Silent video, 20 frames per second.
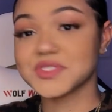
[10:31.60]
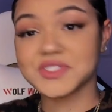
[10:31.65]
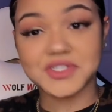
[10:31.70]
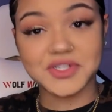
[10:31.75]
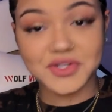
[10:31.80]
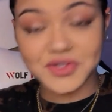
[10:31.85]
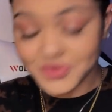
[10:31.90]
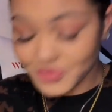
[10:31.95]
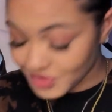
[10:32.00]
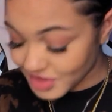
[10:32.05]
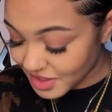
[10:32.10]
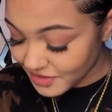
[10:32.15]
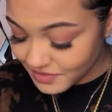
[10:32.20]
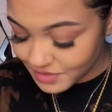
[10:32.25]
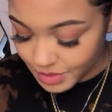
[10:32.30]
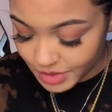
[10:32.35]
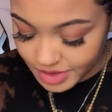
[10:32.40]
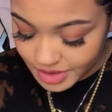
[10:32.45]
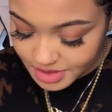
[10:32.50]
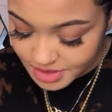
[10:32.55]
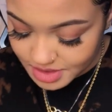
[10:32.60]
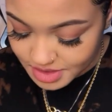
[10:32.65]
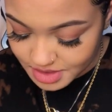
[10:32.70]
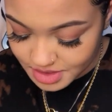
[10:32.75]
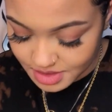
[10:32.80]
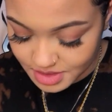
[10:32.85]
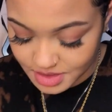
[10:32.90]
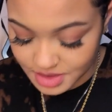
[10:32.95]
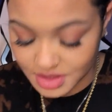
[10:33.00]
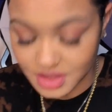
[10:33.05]
You know, whatever
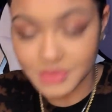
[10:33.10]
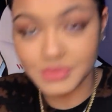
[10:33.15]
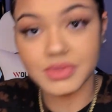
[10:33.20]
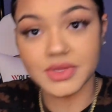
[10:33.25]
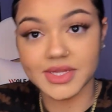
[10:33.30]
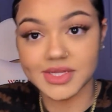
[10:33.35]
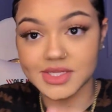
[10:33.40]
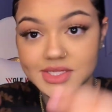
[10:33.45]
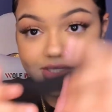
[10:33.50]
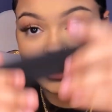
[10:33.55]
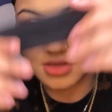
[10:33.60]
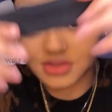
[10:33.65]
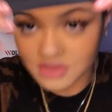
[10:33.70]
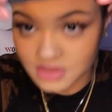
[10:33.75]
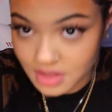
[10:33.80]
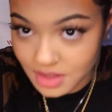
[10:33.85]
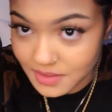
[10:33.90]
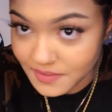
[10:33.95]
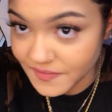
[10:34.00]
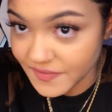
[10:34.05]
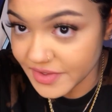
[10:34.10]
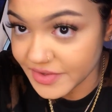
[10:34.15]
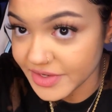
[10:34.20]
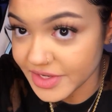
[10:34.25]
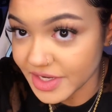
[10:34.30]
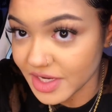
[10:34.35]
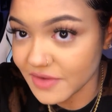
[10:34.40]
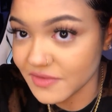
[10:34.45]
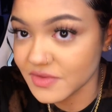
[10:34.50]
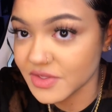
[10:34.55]
works. I'm gonna place it on top
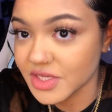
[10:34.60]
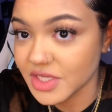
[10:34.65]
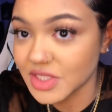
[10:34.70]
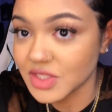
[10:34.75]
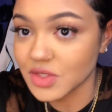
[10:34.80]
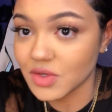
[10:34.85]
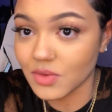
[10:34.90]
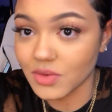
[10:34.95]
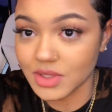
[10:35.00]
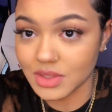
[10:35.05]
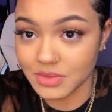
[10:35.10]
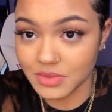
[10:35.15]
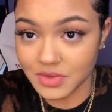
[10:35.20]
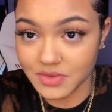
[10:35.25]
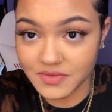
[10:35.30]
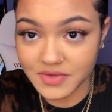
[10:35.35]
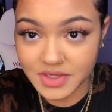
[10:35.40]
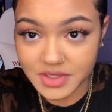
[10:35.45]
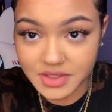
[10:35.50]
very carefully because you don't want to move